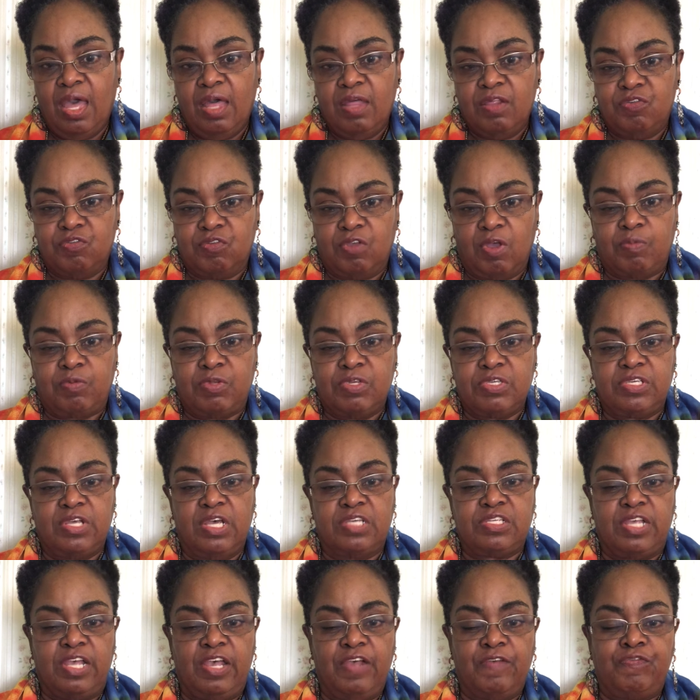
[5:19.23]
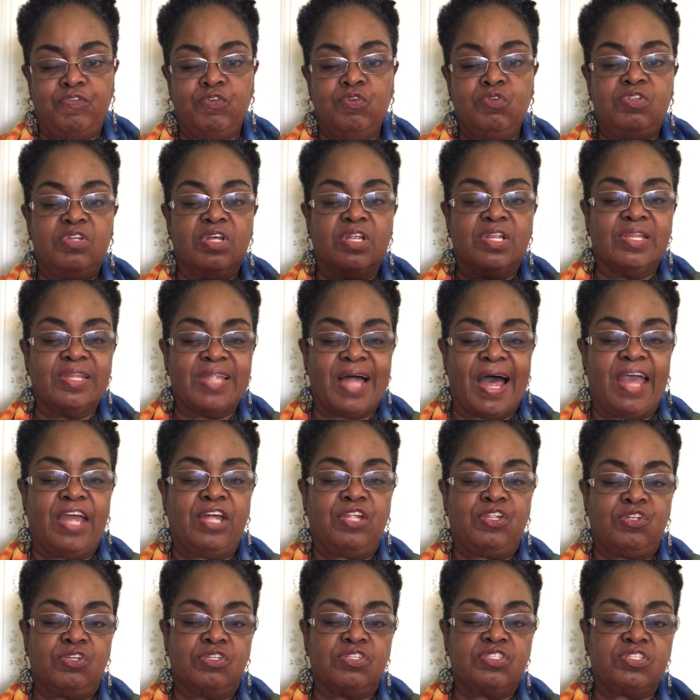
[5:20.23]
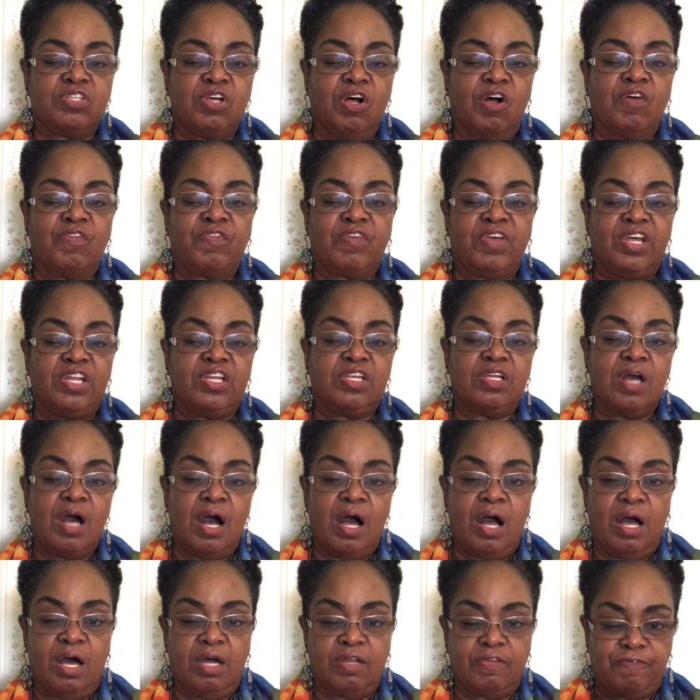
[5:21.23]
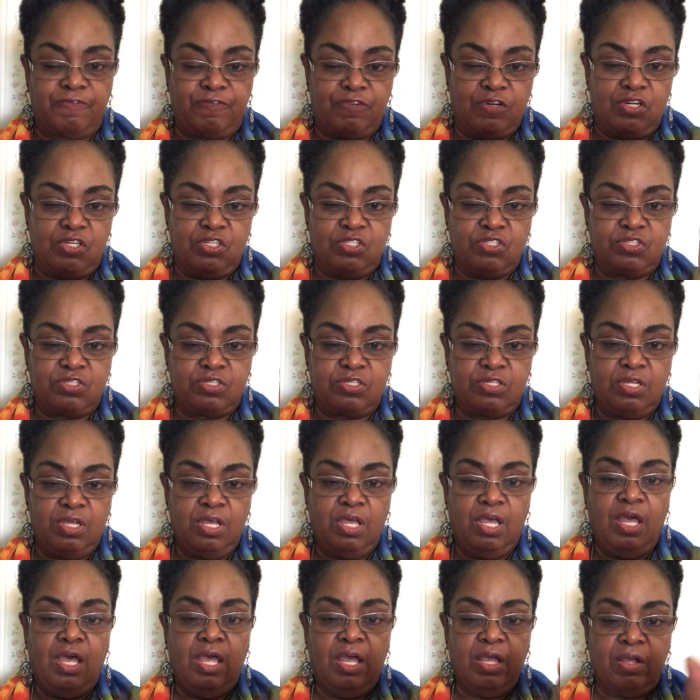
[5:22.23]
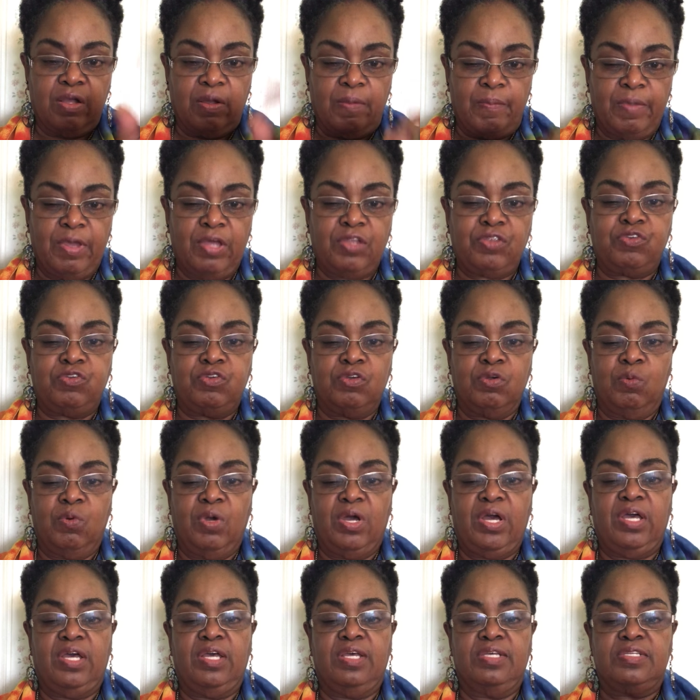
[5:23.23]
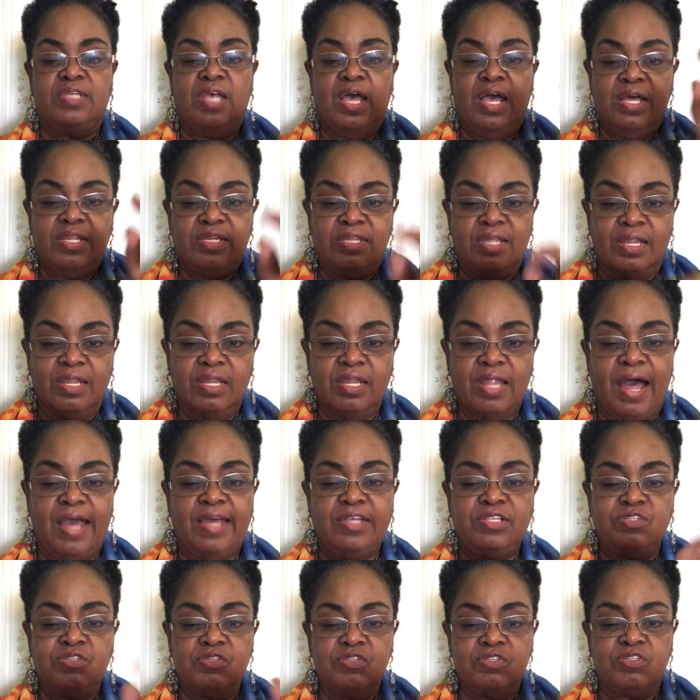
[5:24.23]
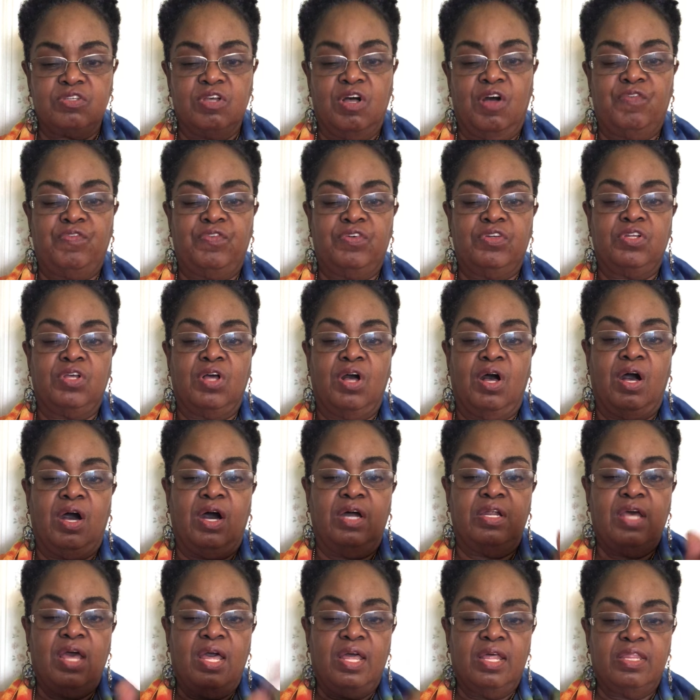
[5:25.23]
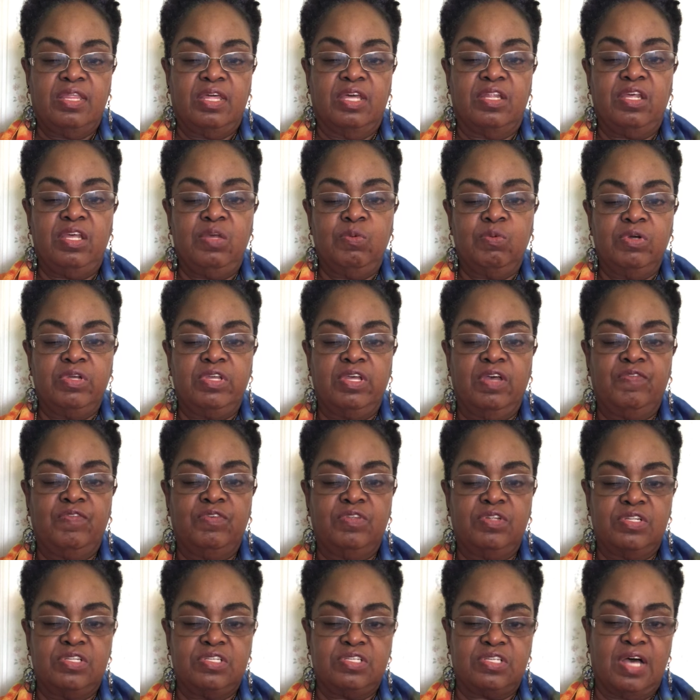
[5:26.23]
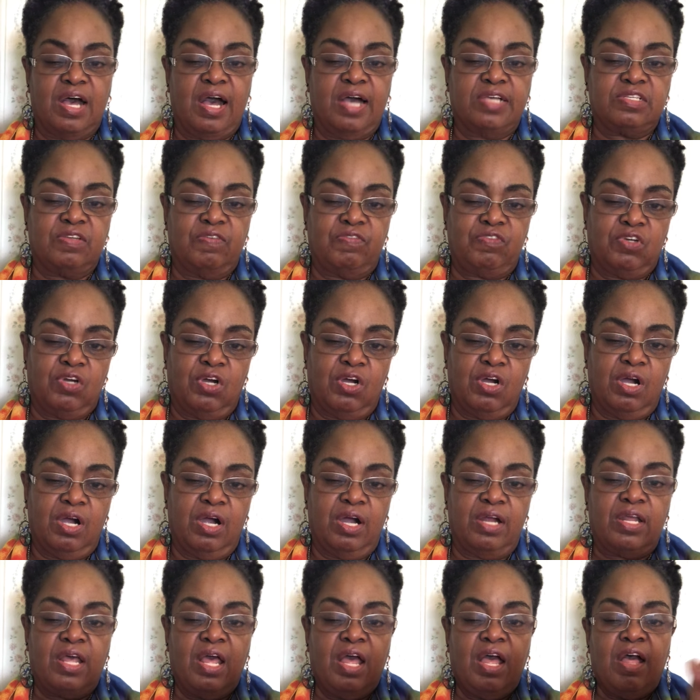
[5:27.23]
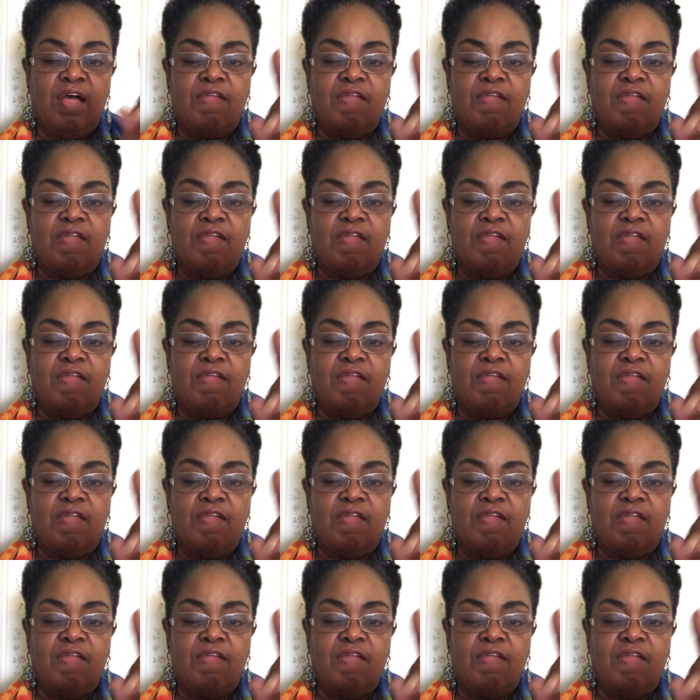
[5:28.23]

Scripture says, if you delight yourself in God first, commit your ways, delight yourself in God, then He will give you the desires of your heart.